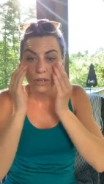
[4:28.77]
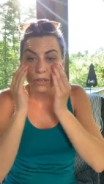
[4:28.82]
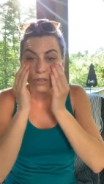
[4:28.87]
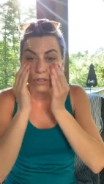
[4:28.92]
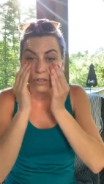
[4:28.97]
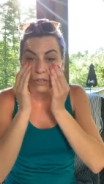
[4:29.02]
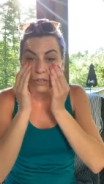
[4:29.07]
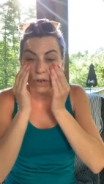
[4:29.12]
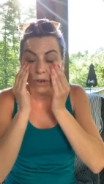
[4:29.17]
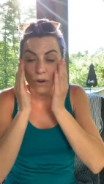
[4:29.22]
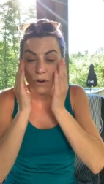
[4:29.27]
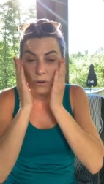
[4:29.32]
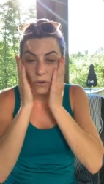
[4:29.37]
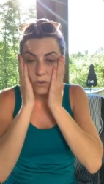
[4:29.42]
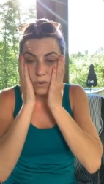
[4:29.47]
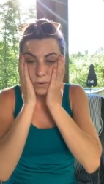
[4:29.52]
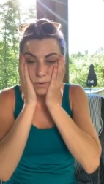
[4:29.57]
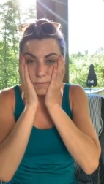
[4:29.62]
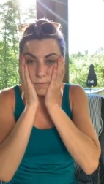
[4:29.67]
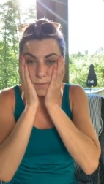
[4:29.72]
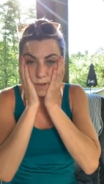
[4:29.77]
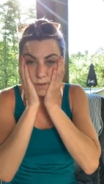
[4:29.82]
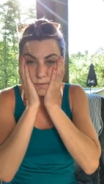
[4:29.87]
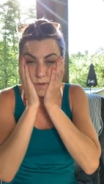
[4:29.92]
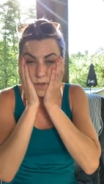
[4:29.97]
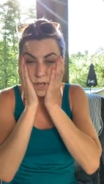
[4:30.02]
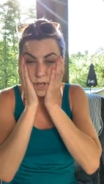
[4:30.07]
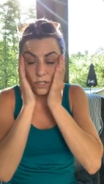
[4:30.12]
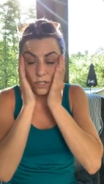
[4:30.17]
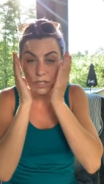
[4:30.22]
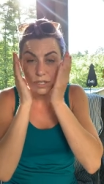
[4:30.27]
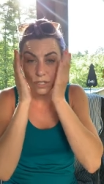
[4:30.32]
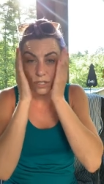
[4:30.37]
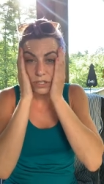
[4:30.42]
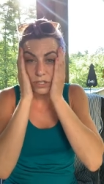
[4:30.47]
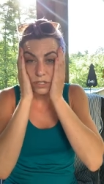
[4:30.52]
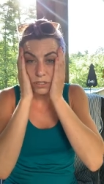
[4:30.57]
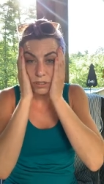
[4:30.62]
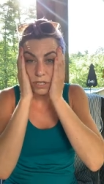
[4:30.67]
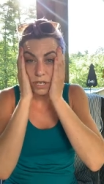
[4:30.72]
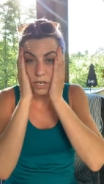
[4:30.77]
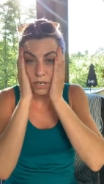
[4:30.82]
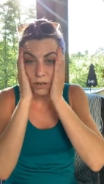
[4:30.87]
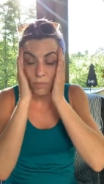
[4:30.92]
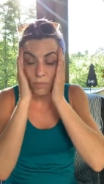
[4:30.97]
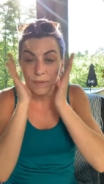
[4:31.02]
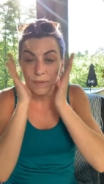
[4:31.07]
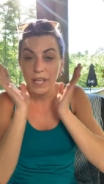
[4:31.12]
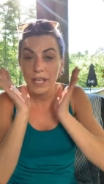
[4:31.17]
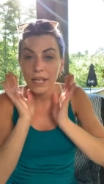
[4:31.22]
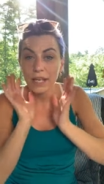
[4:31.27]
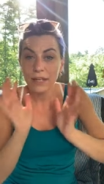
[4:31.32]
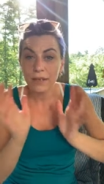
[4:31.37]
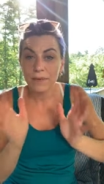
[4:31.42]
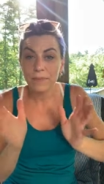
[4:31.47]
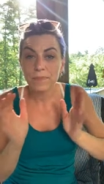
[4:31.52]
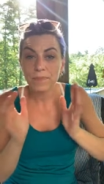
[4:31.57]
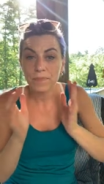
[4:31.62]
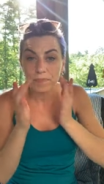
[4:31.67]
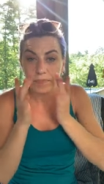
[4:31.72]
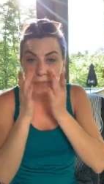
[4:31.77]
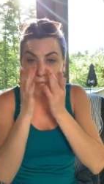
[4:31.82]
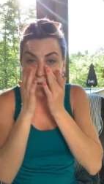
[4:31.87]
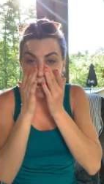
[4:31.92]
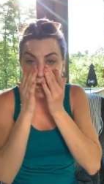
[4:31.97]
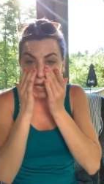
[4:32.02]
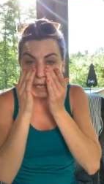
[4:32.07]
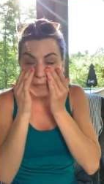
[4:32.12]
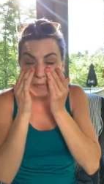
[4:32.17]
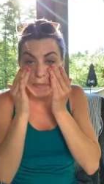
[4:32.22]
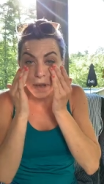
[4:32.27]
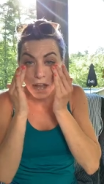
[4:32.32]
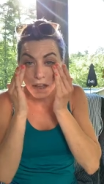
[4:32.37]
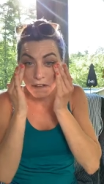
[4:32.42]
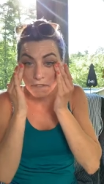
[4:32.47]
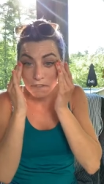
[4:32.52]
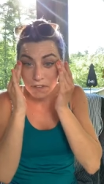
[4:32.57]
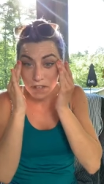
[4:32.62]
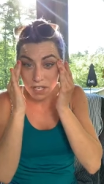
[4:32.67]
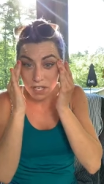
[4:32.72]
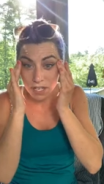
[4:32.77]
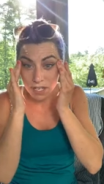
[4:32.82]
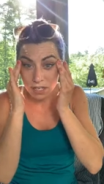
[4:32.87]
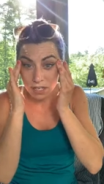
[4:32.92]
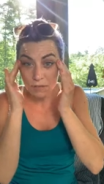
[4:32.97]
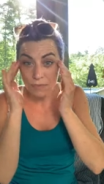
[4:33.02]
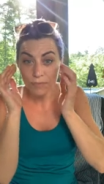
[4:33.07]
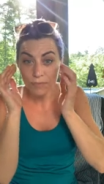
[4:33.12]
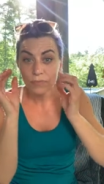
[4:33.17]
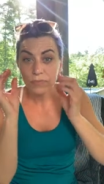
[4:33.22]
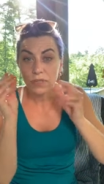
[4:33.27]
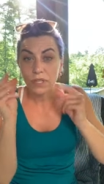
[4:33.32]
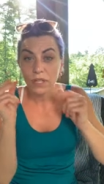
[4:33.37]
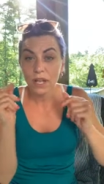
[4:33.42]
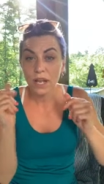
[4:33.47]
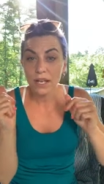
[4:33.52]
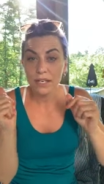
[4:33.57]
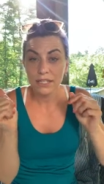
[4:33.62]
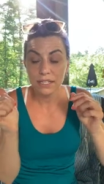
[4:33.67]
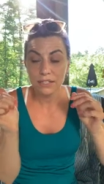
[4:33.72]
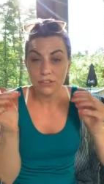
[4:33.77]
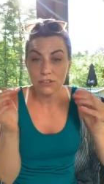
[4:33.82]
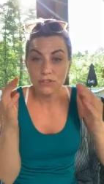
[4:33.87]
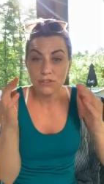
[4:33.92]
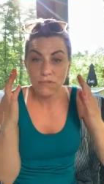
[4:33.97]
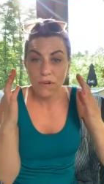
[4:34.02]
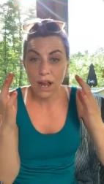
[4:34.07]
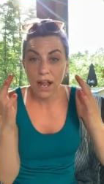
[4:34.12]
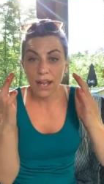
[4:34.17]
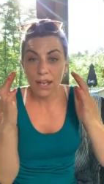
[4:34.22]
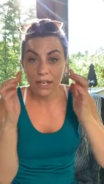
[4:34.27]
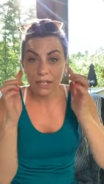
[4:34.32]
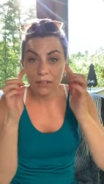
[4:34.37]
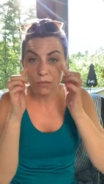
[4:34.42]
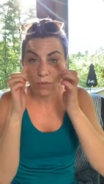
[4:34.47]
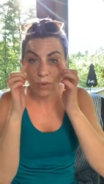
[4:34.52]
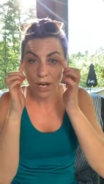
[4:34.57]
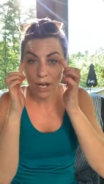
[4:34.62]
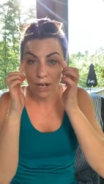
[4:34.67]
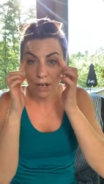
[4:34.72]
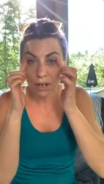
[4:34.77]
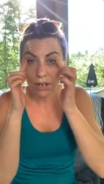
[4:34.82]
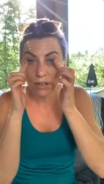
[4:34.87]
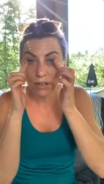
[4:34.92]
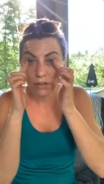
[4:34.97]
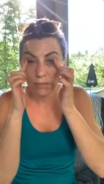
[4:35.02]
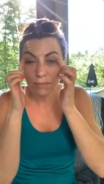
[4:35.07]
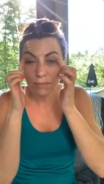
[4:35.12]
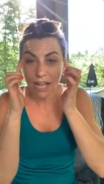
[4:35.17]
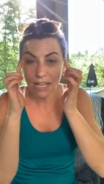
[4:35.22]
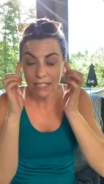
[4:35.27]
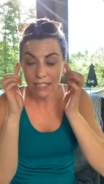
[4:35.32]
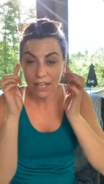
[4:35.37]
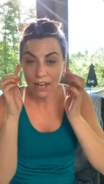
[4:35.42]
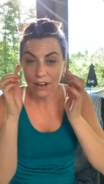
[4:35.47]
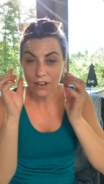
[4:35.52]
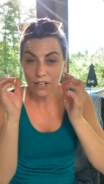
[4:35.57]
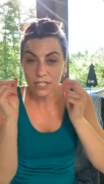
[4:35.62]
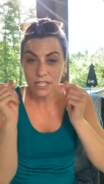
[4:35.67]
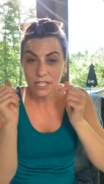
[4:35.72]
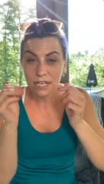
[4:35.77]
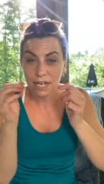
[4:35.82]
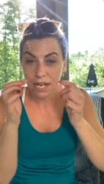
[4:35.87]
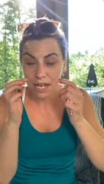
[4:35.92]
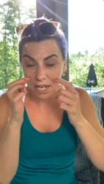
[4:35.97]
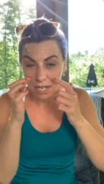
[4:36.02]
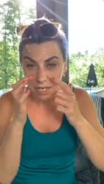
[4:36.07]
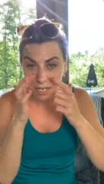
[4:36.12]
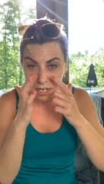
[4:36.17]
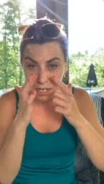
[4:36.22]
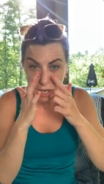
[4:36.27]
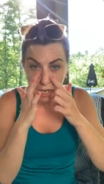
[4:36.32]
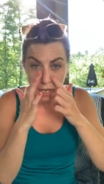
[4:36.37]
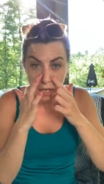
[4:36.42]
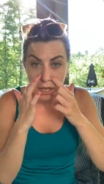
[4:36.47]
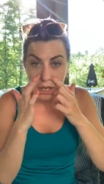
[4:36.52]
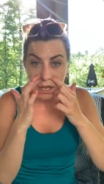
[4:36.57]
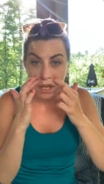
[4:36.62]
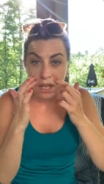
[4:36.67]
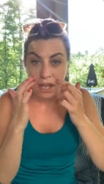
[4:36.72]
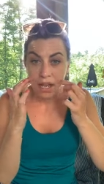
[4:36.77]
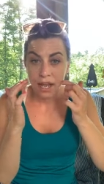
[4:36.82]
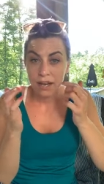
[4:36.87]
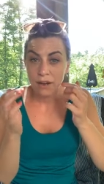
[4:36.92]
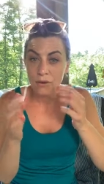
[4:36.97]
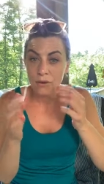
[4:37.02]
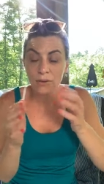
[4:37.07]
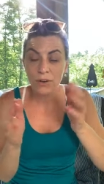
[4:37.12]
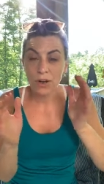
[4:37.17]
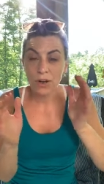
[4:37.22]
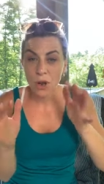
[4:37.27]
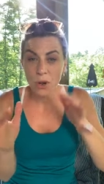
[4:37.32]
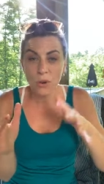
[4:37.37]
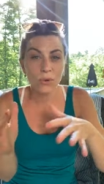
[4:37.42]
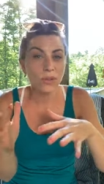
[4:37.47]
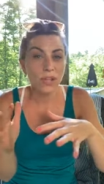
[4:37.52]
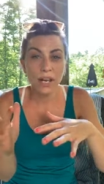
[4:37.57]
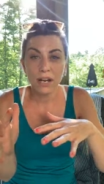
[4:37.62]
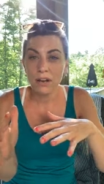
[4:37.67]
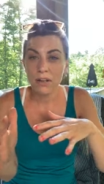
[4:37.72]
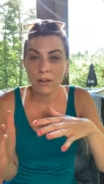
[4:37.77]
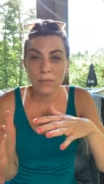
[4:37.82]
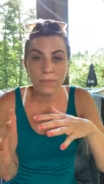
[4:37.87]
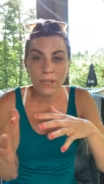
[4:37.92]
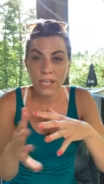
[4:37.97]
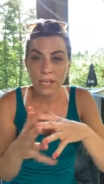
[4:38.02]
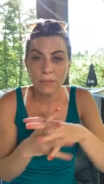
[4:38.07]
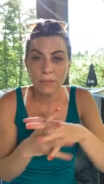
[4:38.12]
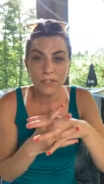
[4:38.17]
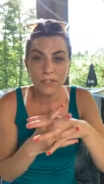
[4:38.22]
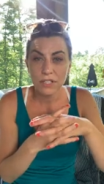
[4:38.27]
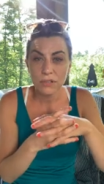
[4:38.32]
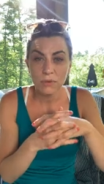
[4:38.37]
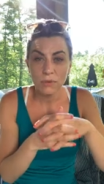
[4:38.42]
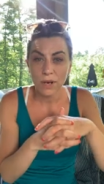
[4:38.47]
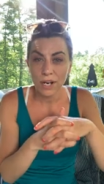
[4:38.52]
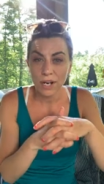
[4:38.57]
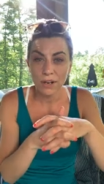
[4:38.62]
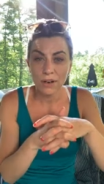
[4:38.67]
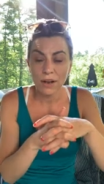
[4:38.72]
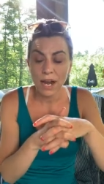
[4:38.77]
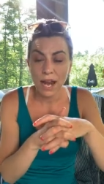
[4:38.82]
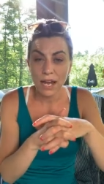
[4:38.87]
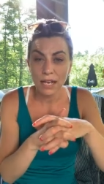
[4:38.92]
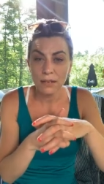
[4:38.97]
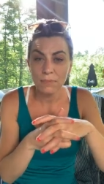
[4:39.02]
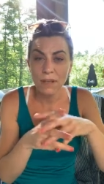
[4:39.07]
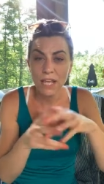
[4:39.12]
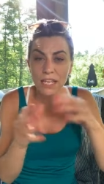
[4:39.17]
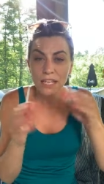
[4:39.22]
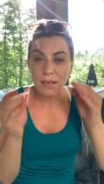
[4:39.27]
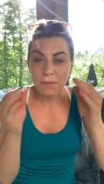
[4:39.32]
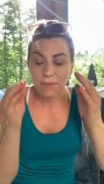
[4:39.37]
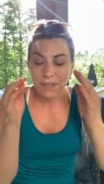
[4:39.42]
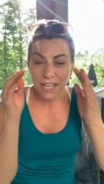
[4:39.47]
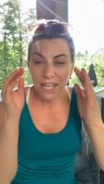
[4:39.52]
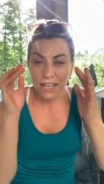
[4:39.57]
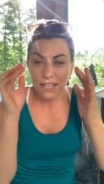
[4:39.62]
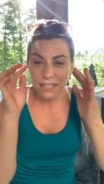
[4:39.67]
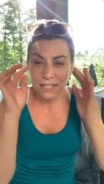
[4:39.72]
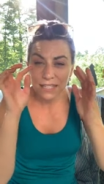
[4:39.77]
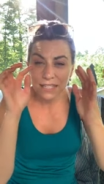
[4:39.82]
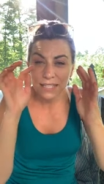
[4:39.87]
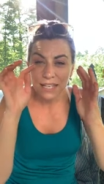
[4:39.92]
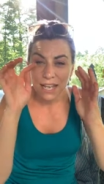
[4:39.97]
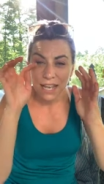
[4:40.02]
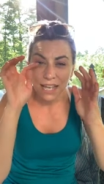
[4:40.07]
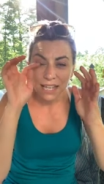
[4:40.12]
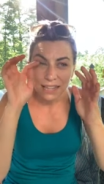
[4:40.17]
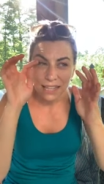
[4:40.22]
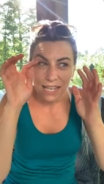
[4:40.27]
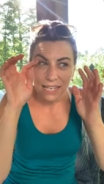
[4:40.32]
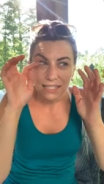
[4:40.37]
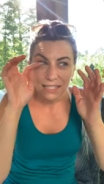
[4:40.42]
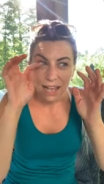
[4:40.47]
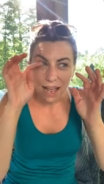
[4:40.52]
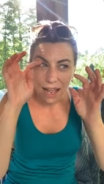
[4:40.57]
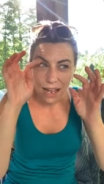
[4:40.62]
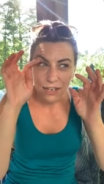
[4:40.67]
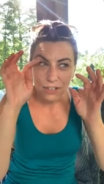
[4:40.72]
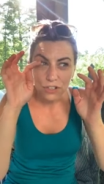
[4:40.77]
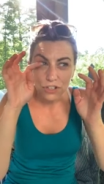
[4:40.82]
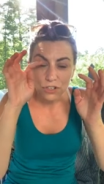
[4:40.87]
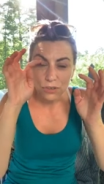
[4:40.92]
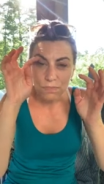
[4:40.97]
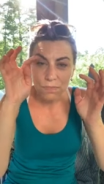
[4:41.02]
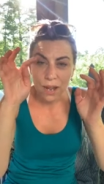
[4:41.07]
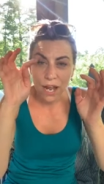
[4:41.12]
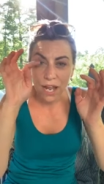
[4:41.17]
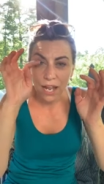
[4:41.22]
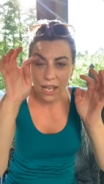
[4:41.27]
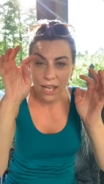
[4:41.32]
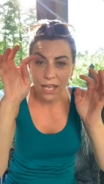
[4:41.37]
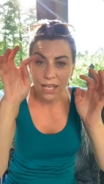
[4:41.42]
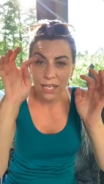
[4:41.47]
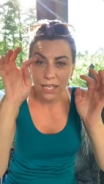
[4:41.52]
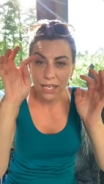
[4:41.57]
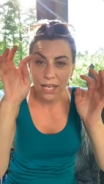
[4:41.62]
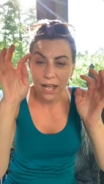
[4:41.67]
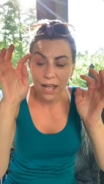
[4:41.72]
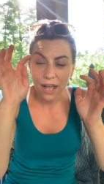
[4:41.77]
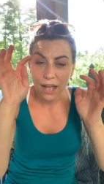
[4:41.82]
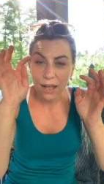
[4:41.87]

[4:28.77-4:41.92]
so my face is a little bit like puffy. I did try and wear mascara today. I don't know that I'll be able to wear any makeup because they touch my